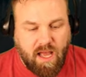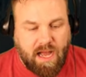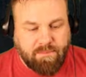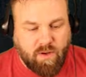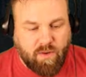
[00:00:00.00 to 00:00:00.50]

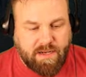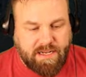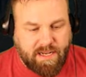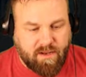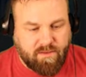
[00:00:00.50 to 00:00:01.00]
I'm going
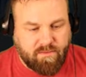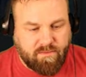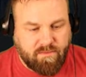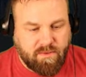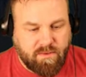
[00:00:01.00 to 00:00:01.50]
down.
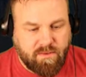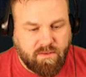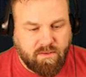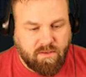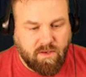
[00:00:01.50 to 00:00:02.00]

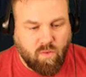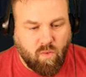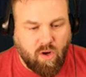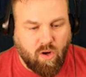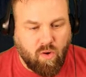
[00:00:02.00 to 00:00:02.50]

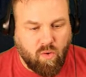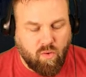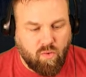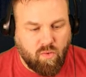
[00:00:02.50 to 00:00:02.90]
Whoa.